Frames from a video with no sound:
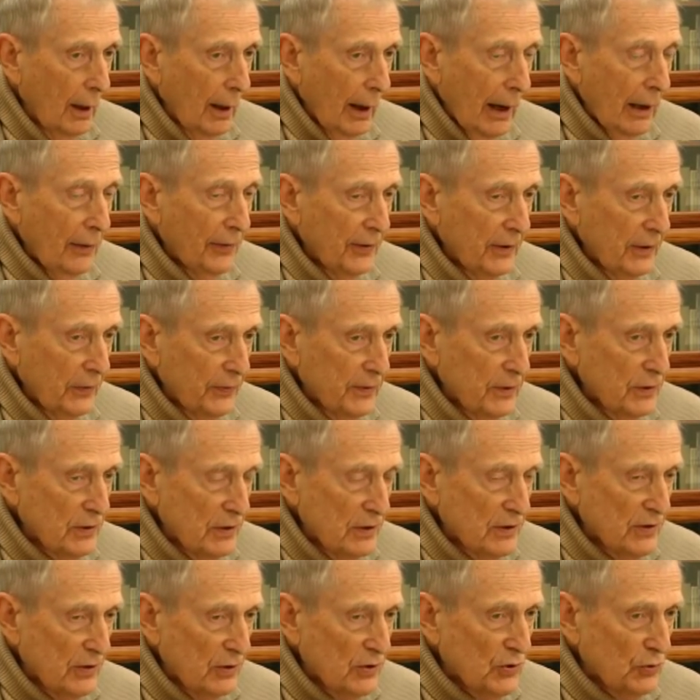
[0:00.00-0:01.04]
I think this
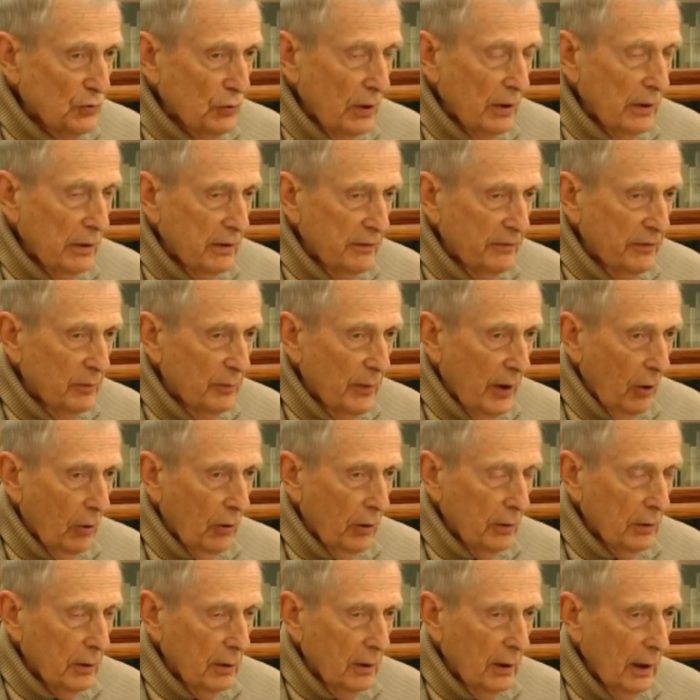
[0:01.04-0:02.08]
is the strength of
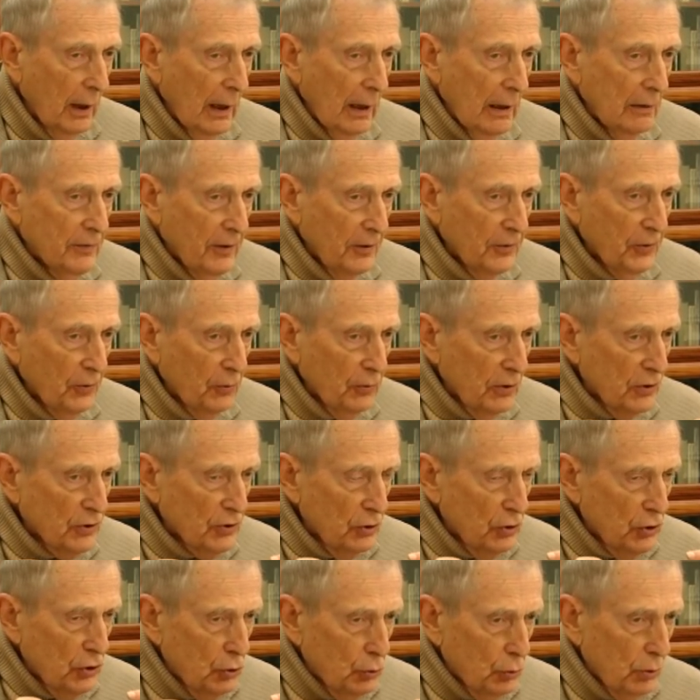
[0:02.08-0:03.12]
America that there is a
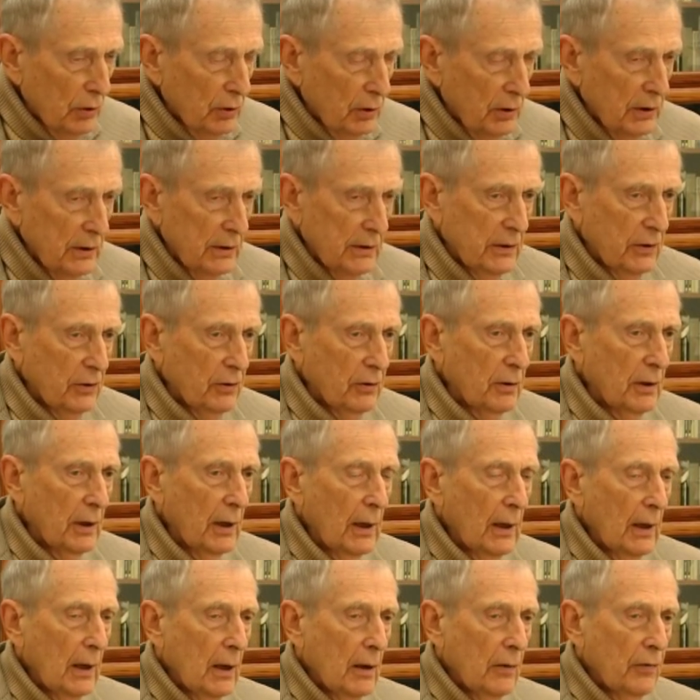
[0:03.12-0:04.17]
unity here
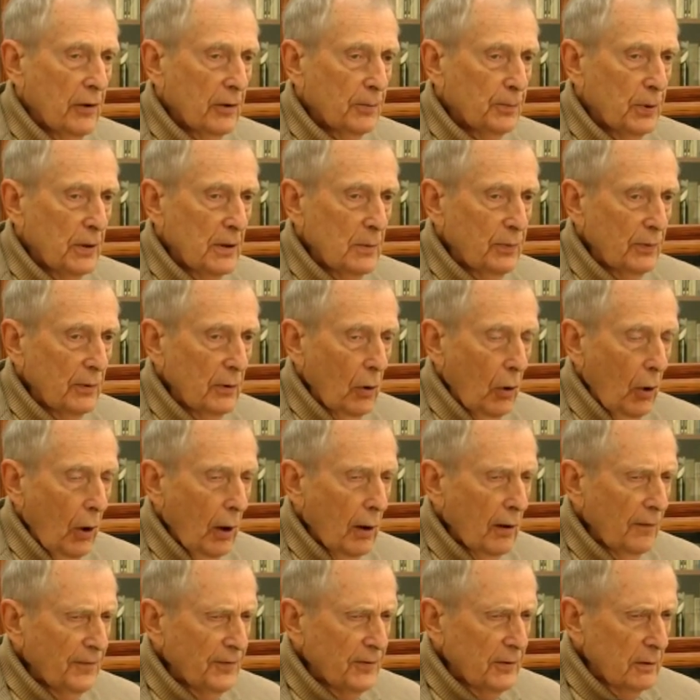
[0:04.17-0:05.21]
that people
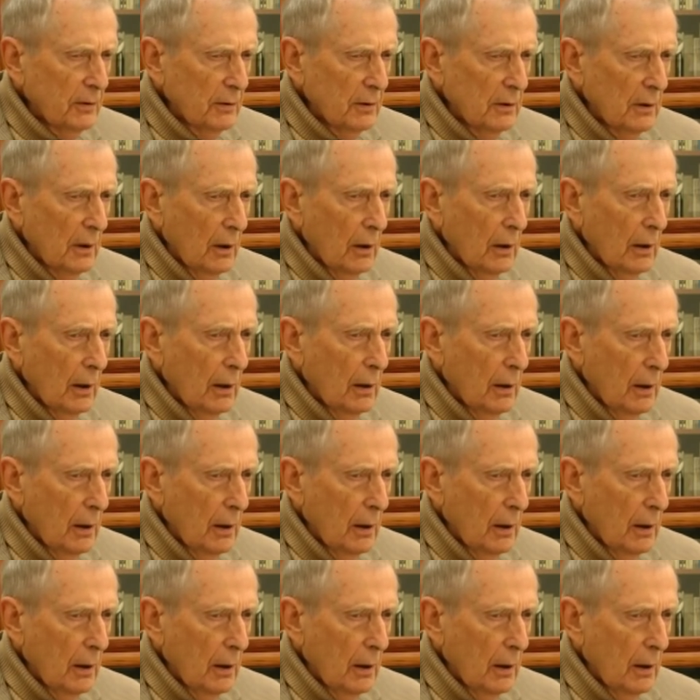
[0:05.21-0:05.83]
often